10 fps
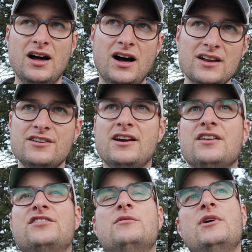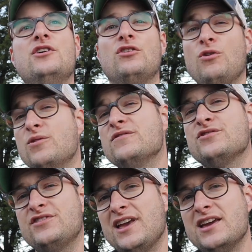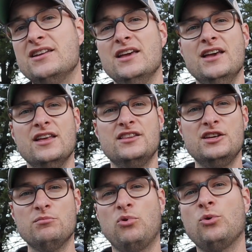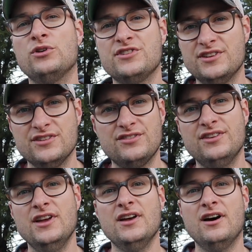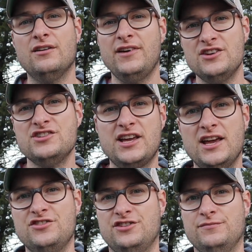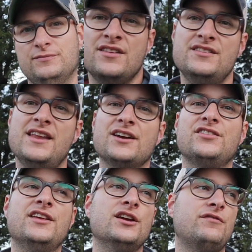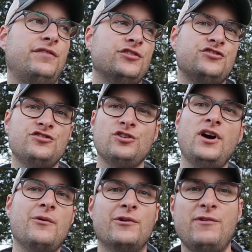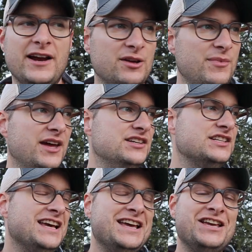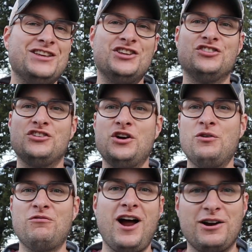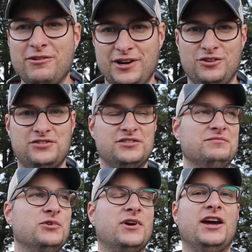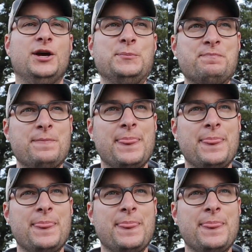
underestimate or overstate the importance of education. Next thing for sure I would recommend is rock rails, okay?